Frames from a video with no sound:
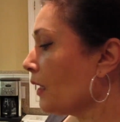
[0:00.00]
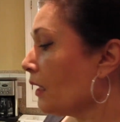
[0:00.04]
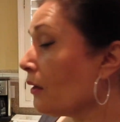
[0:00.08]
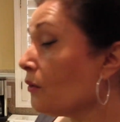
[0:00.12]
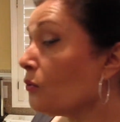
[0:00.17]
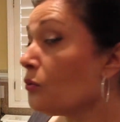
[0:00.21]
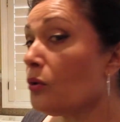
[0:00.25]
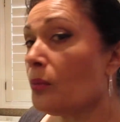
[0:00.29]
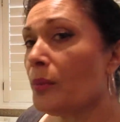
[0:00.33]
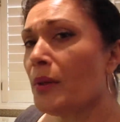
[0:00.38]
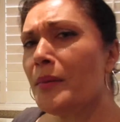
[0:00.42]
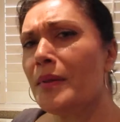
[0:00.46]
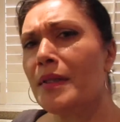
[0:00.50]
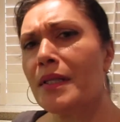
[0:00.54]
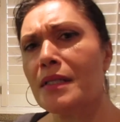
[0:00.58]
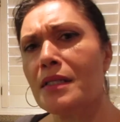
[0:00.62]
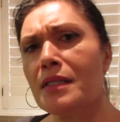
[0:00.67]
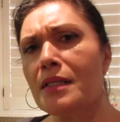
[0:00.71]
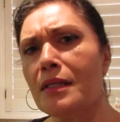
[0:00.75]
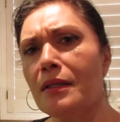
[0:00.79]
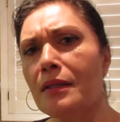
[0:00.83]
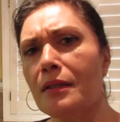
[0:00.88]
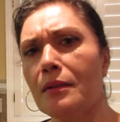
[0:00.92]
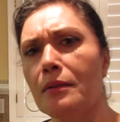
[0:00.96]
Oh, maybe that's
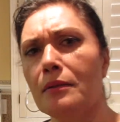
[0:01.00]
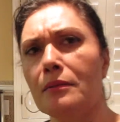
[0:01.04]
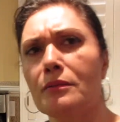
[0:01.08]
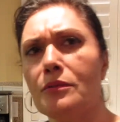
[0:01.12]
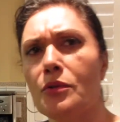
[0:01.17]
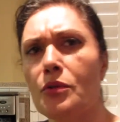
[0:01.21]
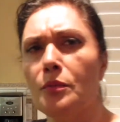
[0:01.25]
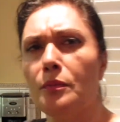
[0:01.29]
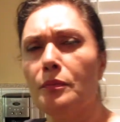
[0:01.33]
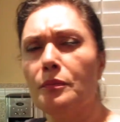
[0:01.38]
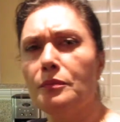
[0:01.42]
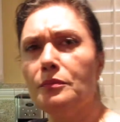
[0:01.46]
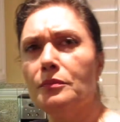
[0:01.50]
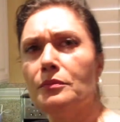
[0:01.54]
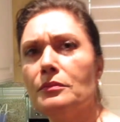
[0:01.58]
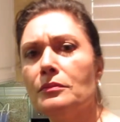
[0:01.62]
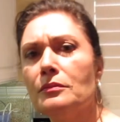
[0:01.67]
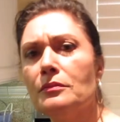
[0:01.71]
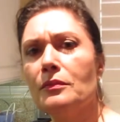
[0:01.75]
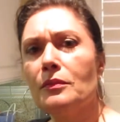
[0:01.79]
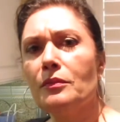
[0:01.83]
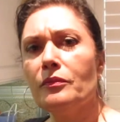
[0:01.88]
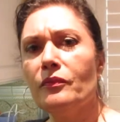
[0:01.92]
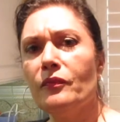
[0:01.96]
a
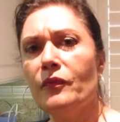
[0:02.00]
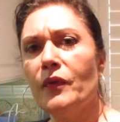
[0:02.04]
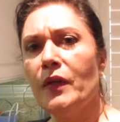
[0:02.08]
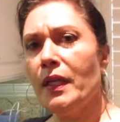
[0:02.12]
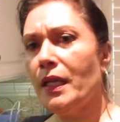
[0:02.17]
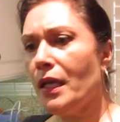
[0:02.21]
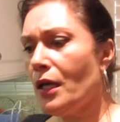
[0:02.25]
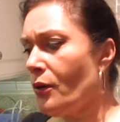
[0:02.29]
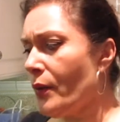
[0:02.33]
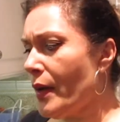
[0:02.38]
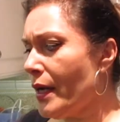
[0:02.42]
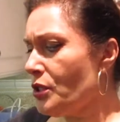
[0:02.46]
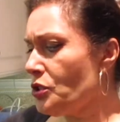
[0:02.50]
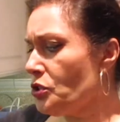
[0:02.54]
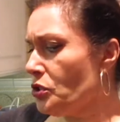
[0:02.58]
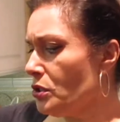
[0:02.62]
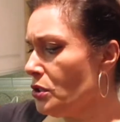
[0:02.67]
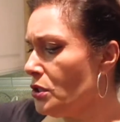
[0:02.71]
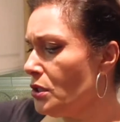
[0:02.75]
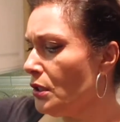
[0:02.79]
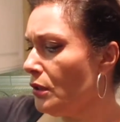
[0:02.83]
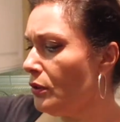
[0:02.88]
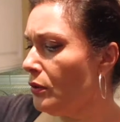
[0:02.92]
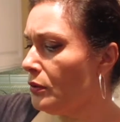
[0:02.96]
video I should
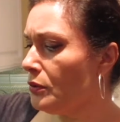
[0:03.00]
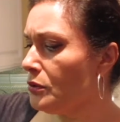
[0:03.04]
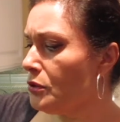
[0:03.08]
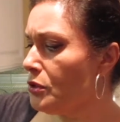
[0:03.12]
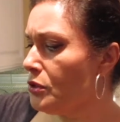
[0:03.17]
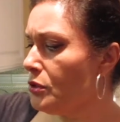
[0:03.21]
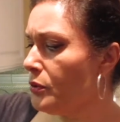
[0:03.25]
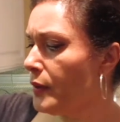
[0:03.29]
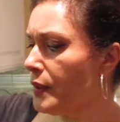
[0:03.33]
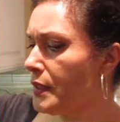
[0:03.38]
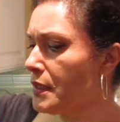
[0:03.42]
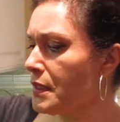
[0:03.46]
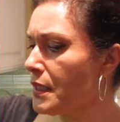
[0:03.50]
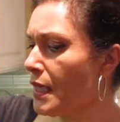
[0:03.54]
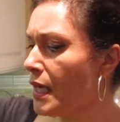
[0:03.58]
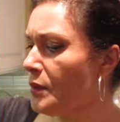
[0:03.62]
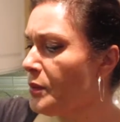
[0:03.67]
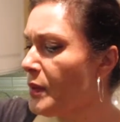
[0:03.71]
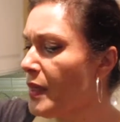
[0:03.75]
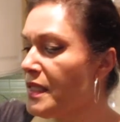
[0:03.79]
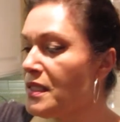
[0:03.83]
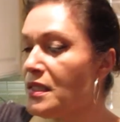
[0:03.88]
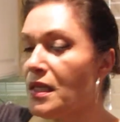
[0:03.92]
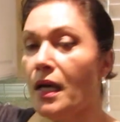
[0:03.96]
do. Do a
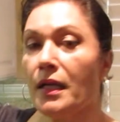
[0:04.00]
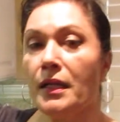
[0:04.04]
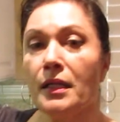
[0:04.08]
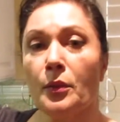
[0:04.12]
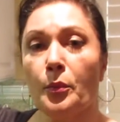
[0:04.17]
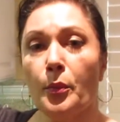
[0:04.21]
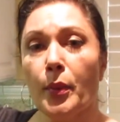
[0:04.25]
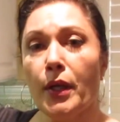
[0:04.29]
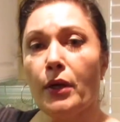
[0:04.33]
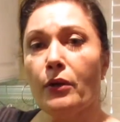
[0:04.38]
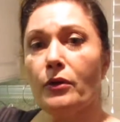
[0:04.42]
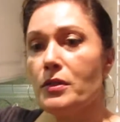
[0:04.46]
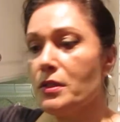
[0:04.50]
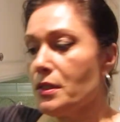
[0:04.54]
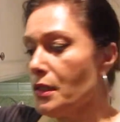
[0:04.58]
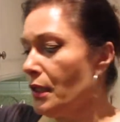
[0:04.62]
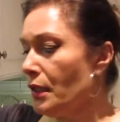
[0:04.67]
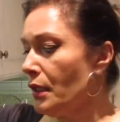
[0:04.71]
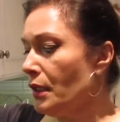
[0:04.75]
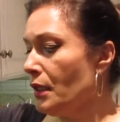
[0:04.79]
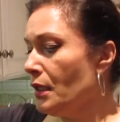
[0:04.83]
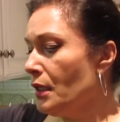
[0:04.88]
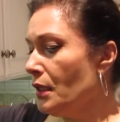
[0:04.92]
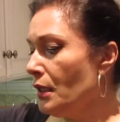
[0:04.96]
side-by-side
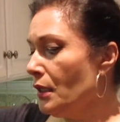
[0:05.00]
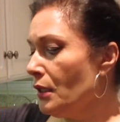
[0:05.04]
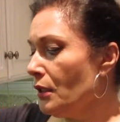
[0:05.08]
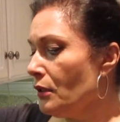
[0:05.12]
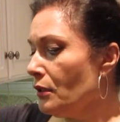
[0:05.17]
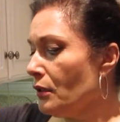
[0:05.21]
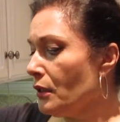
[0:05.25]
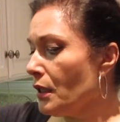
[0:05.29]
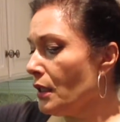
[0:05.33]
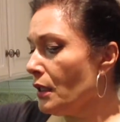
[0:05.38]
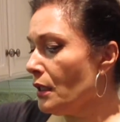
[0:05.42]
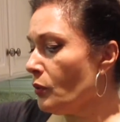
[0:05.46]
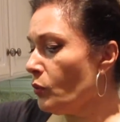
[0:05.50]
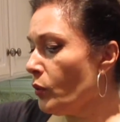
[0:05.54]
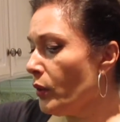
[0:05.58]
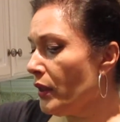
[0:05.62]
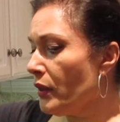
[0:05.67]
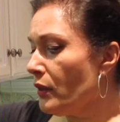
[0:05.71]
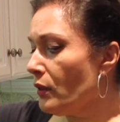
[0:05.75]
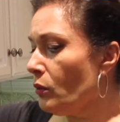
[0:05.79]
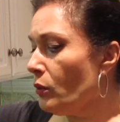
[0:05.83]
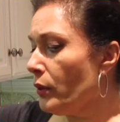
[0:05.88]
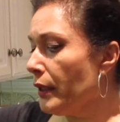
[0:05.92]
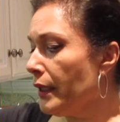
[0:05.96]
comparison, cooking
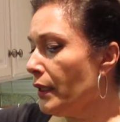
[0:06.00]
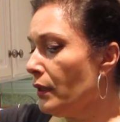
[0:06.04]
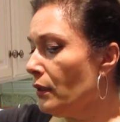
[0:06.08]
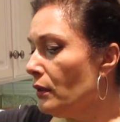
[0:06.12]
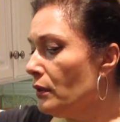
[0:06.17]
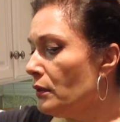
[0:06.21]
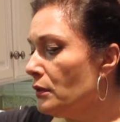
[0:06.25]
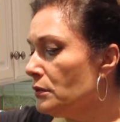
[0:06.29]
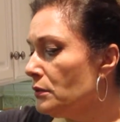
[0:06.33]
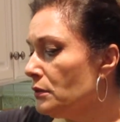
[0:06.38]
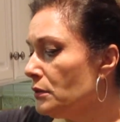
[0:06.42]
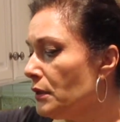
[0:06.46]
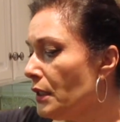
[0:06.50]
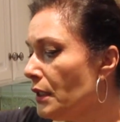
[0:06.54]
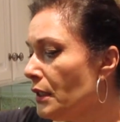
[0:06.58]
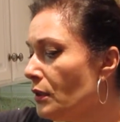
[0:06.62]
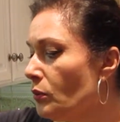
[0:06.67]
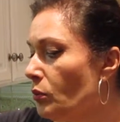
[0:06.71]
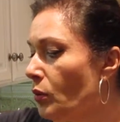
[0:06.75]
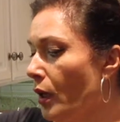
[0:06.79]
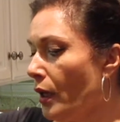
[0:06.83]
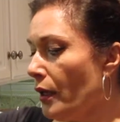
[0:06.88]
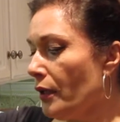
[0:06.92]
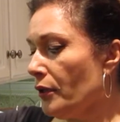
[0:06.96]
with oil in the
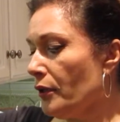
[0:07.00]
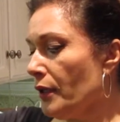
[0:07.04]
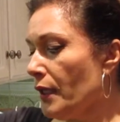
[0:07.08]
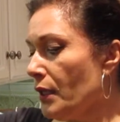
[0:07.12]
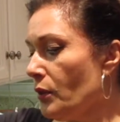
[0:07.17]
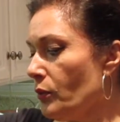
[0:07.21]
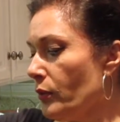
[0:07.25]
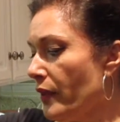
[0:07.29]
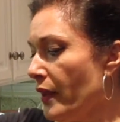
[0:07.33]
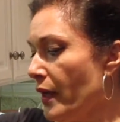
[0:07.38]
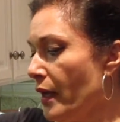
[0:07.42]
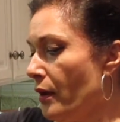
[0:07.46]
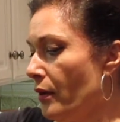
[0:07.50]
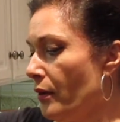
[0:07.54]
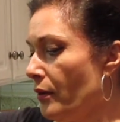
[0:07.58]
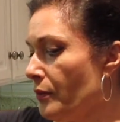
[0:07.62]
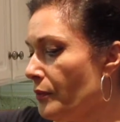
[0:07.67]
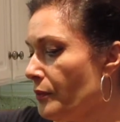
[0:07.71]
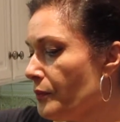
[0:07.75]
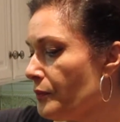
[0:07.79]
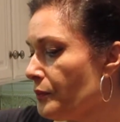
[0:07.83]
water and without.